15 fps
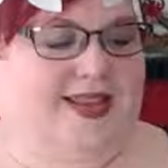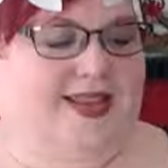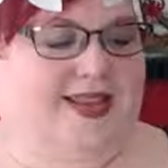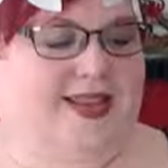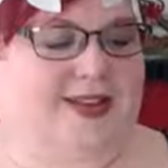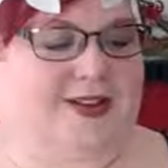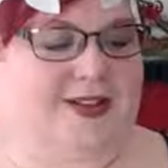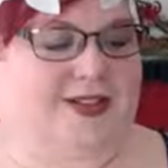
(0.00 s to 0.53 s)

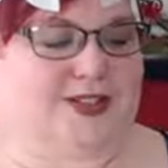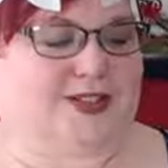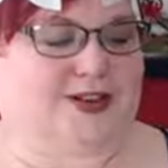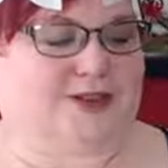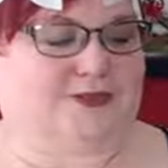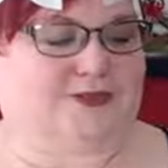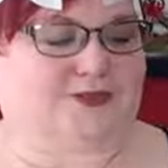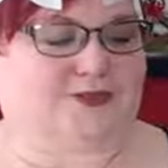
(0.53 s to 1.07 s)
You know,
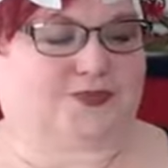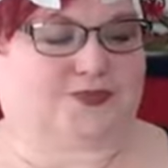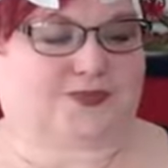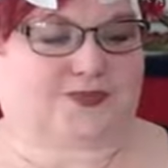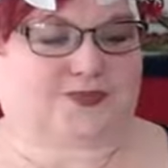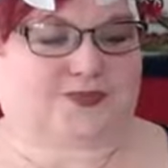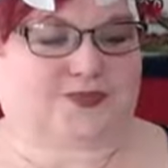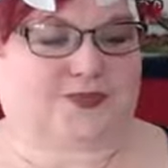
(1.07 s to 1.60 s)
so
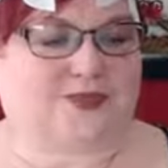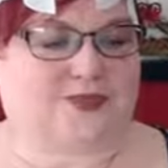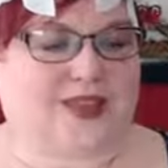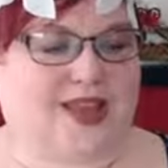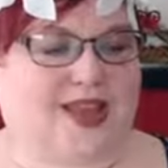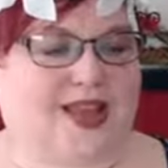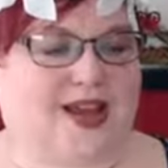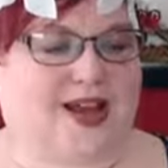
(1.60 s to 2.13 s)

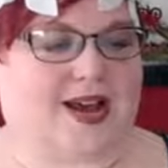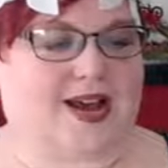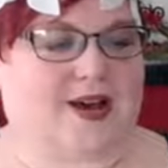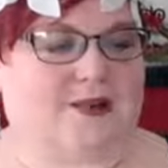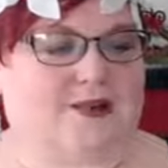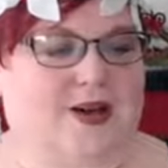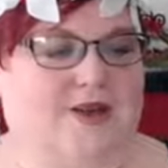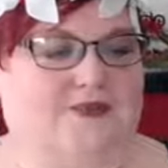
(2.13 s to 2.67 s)

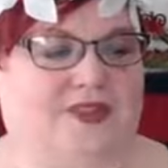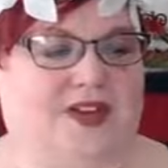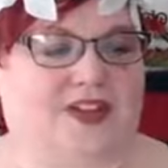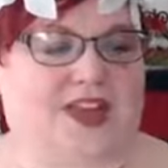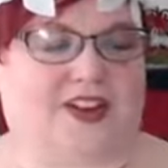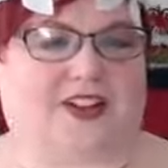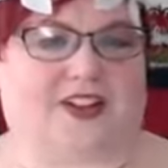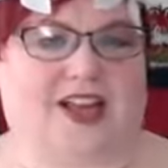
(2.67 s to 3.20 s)
um, I found
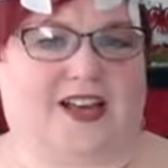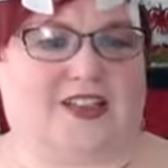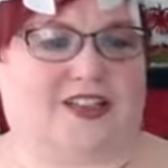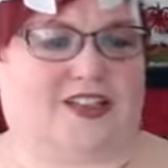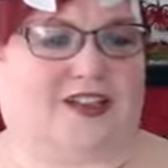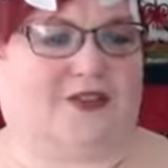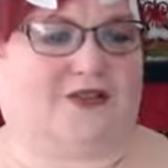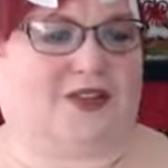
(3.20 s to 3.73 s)
out a lot of
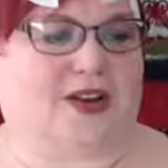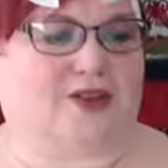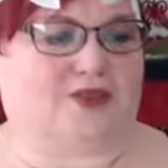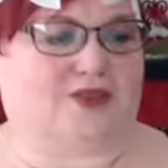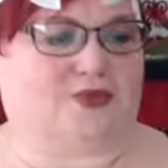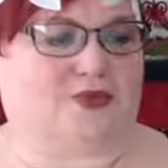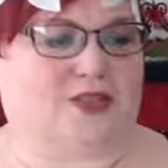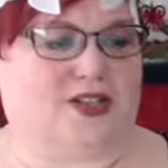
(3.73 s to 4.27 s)
stuff when I
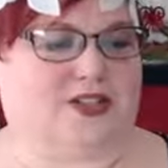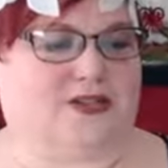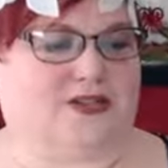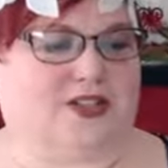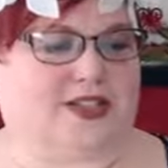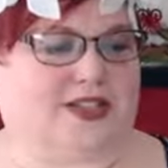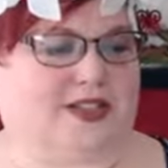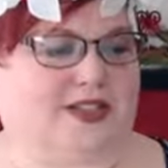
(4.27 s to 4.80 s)
was
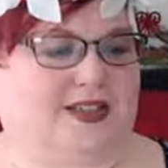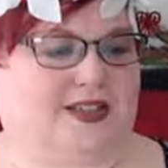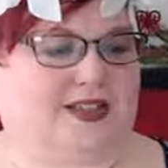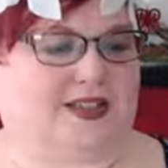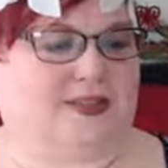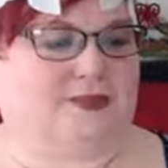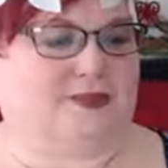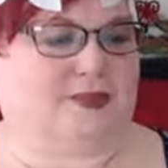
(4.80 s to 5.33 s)
researching
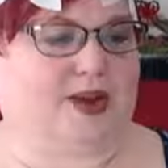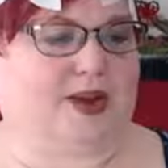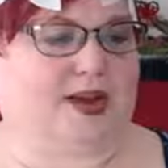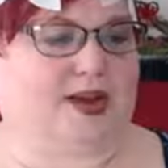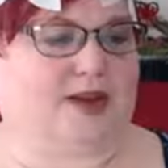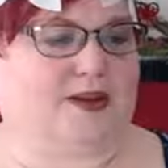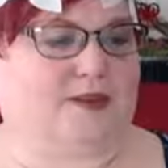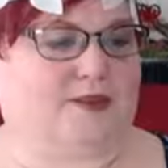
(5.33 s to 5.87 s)
my
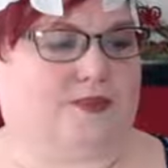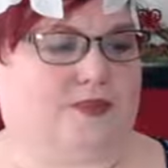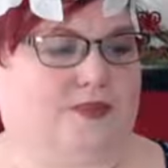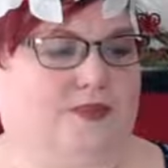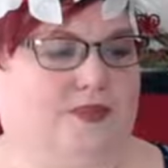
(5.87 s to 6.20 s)
um,